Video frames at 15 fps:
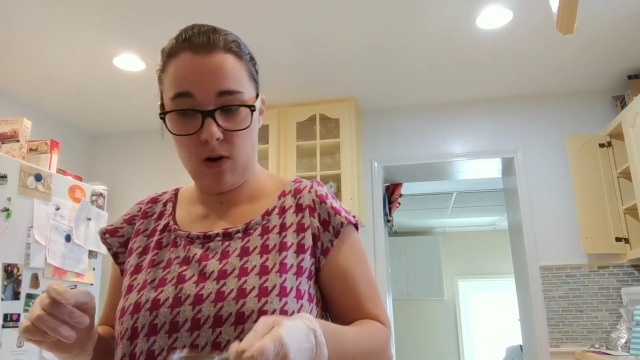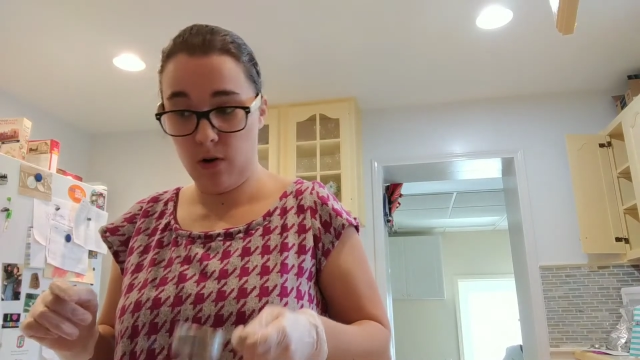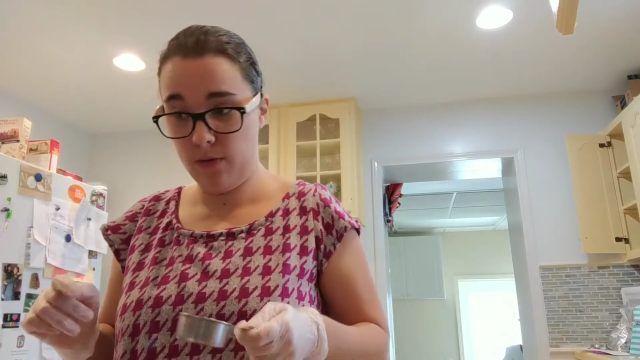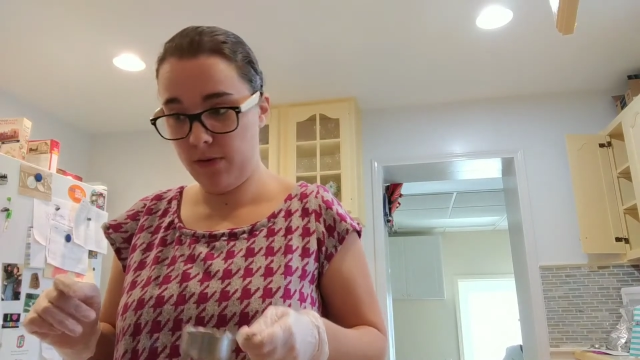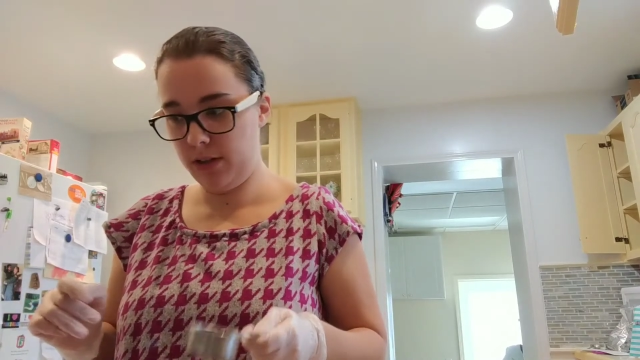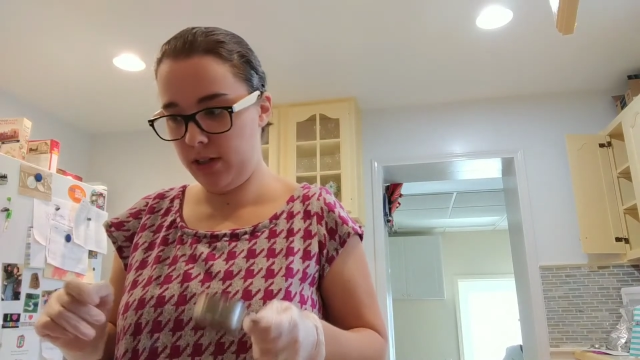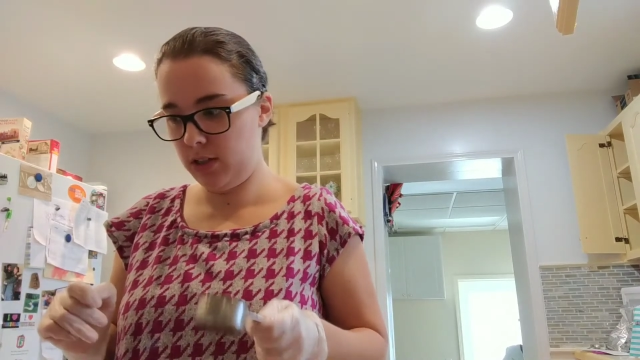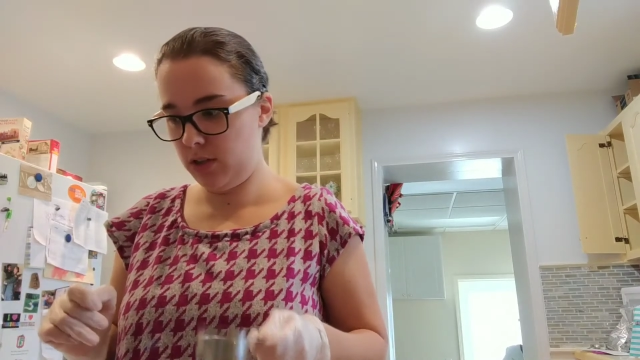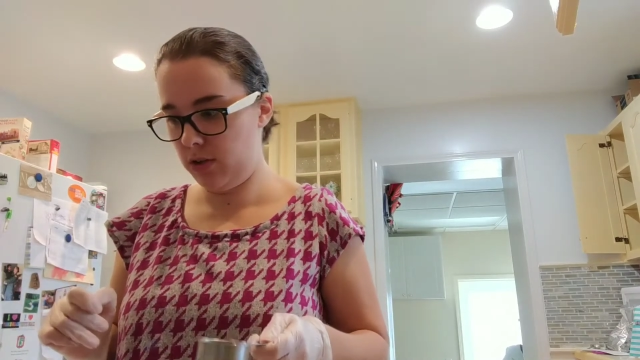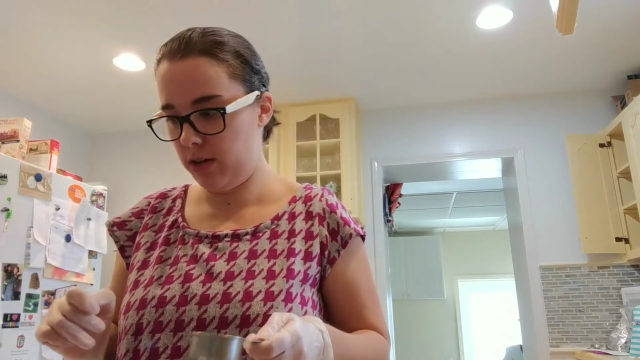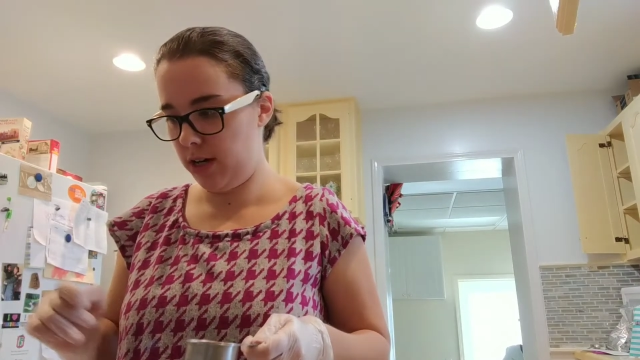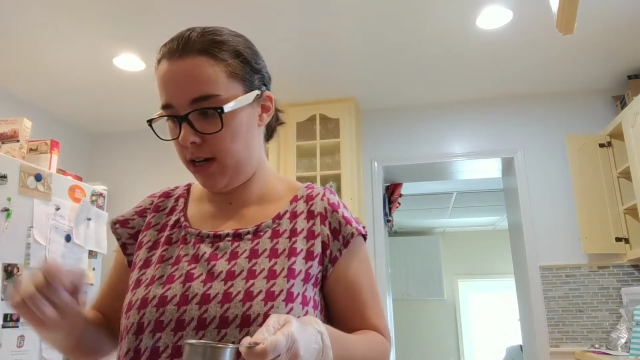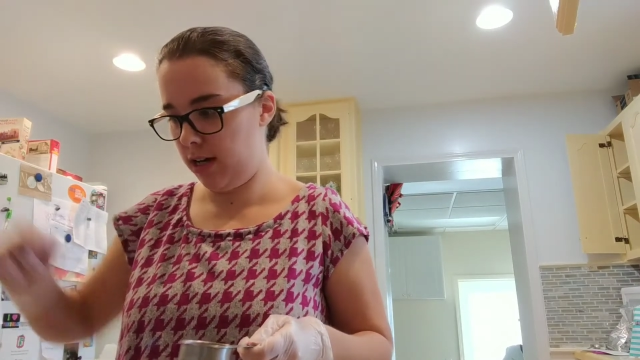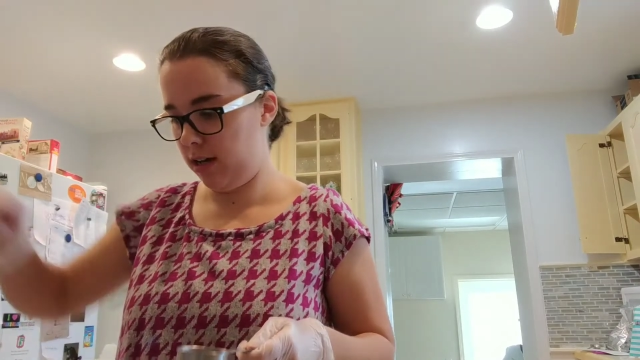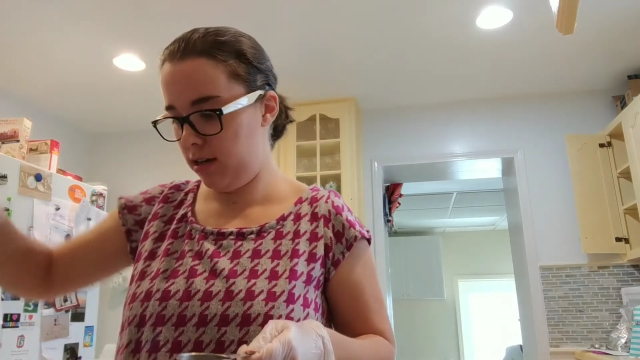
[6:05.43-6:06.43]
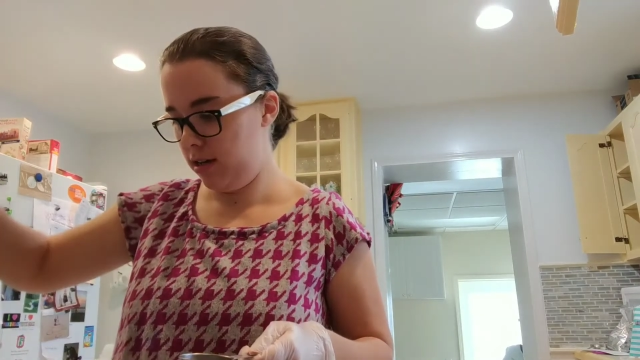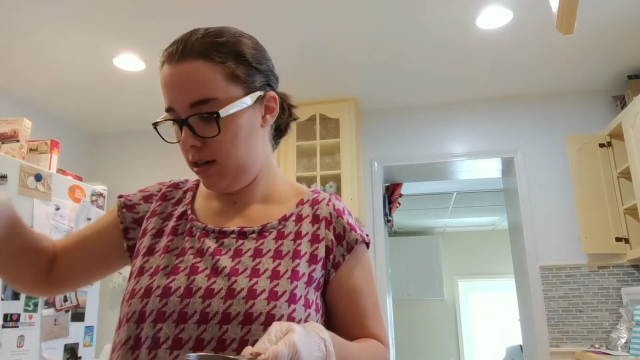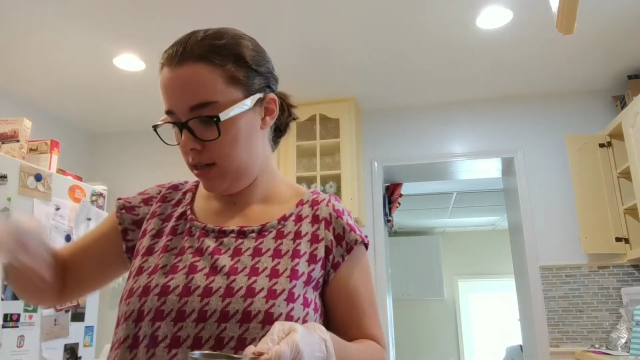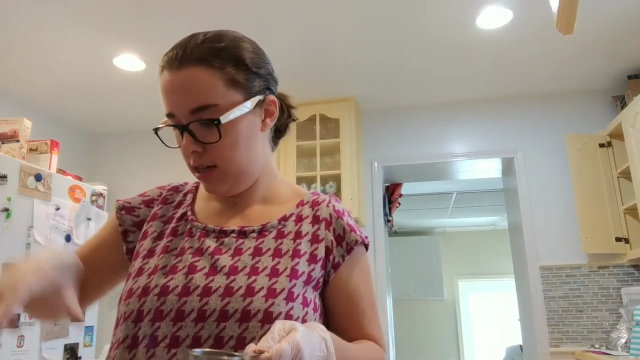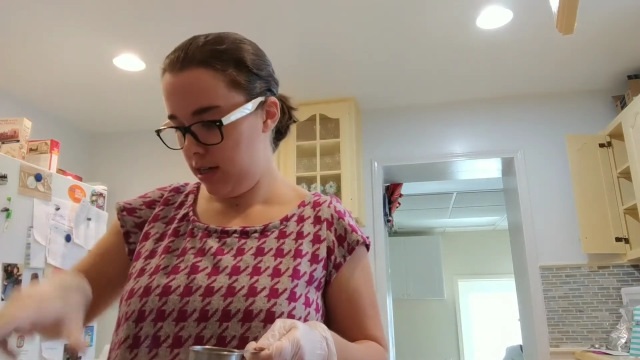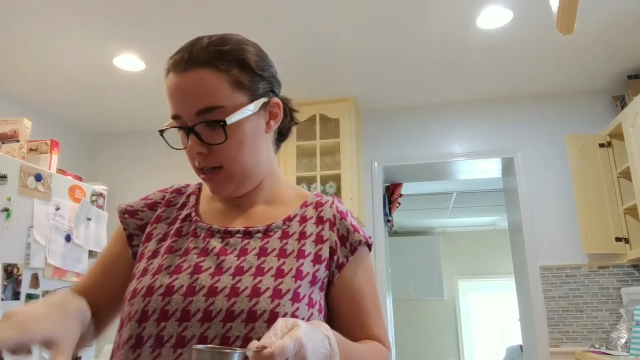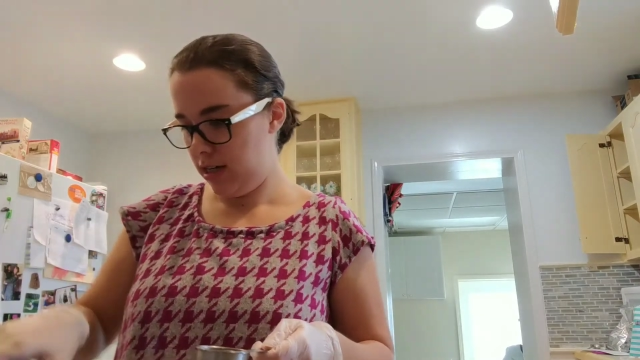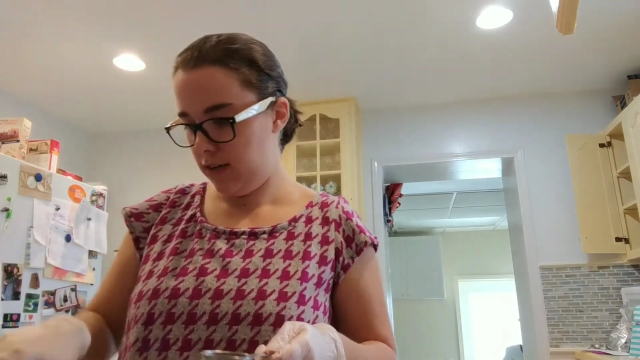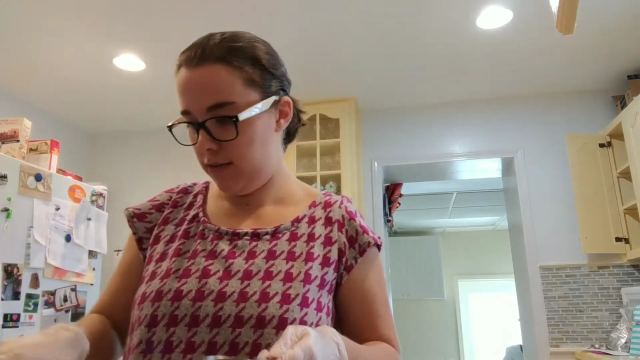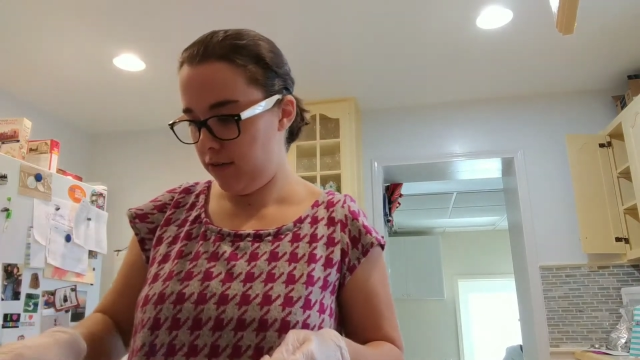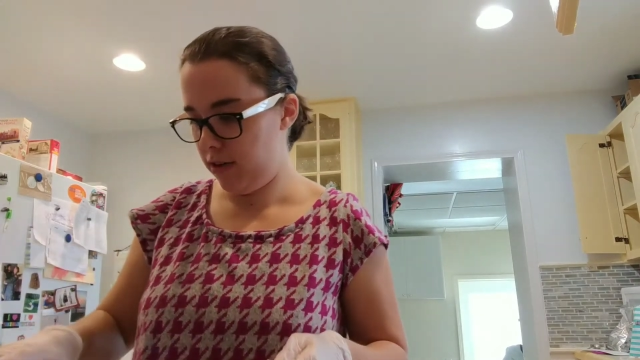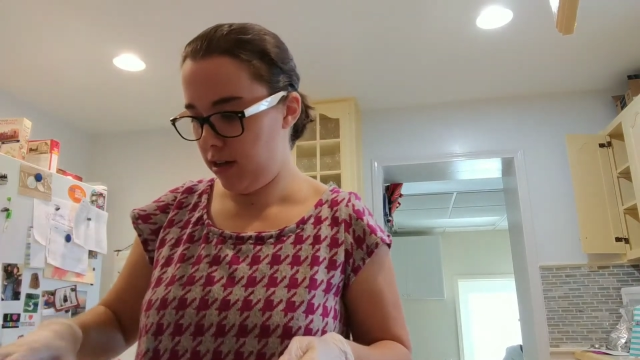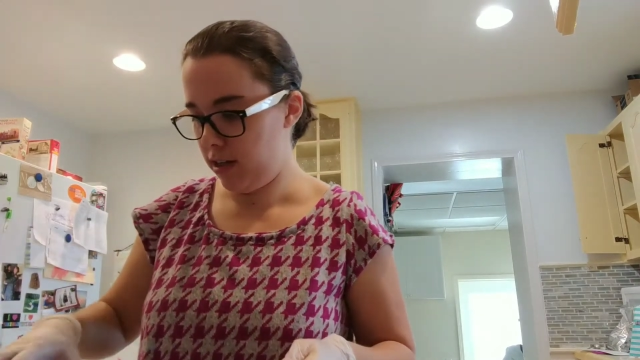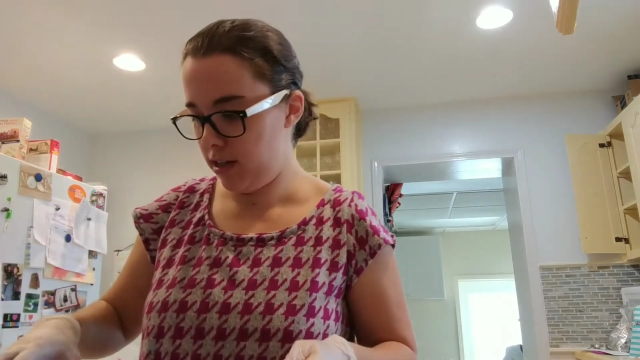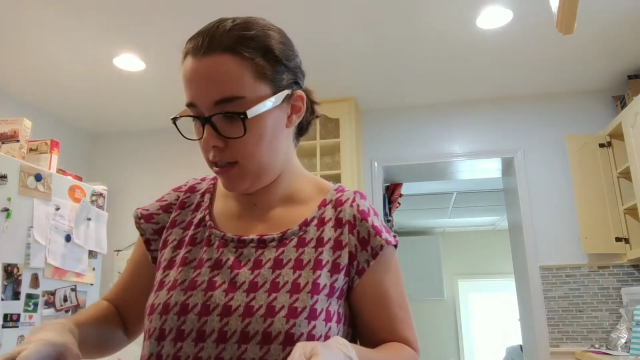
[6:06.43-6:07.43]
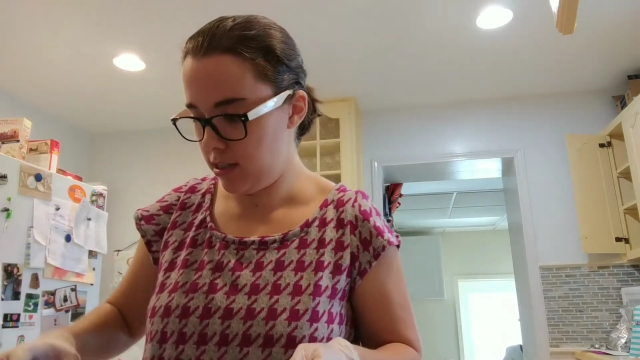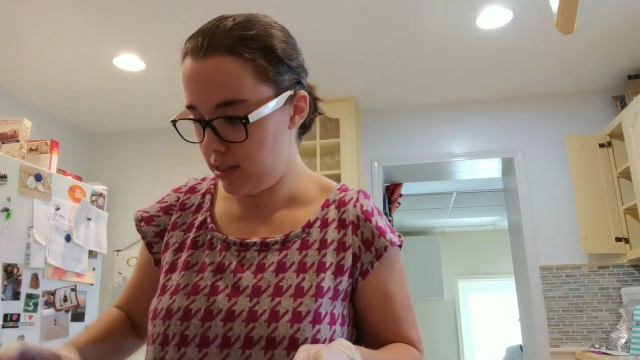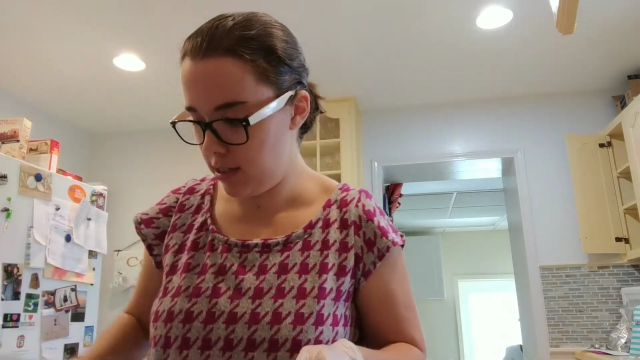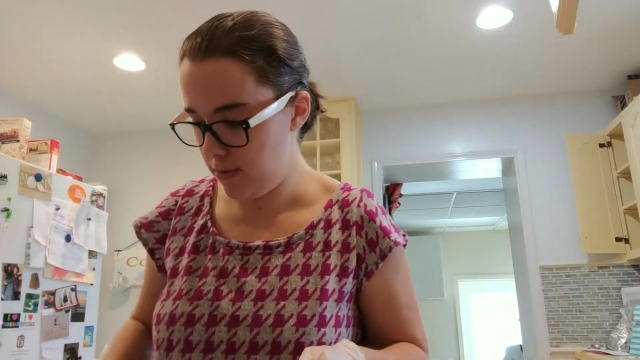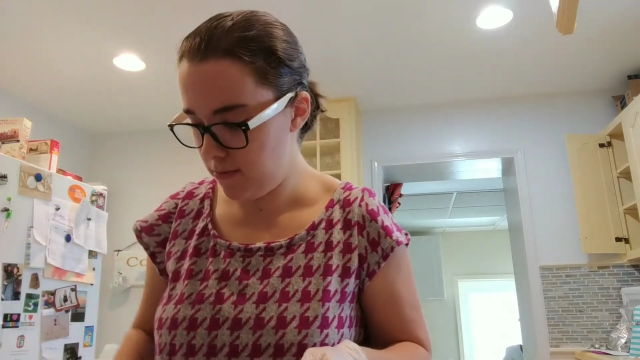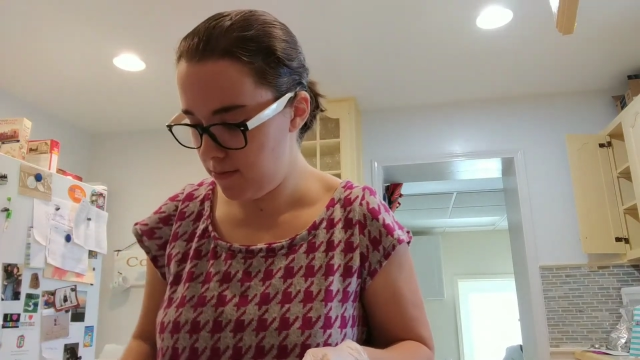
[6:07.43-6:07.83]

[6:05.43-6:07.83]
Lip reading: Hopefully it's okay if it is